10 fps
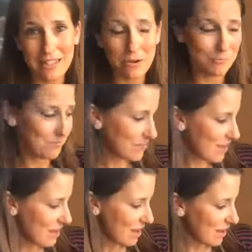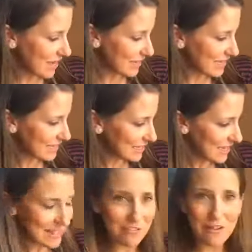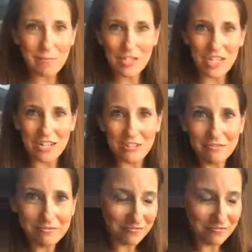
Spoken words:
So, all right, let's look at the Frappuccino.